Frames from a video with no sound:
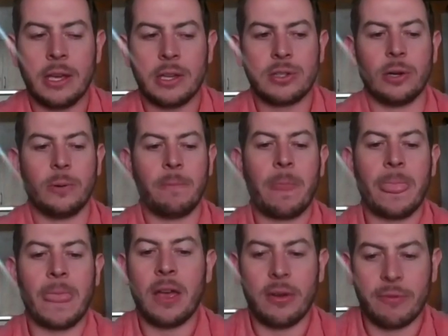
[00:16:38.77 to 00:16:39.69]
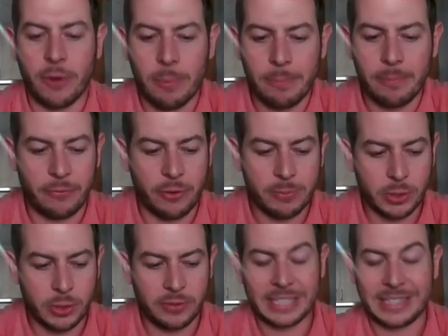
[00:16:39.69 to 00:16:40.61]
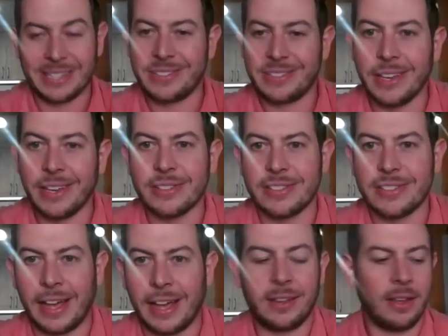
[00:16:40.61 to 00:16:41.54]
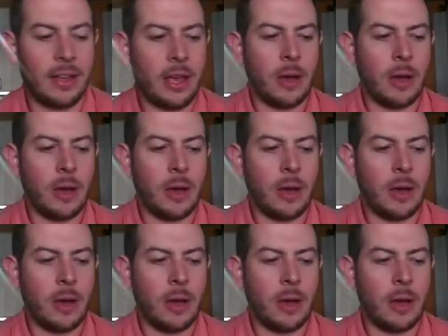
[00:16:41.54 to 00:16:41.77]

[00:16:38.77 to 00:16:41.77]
So from from sort of like the sales eye,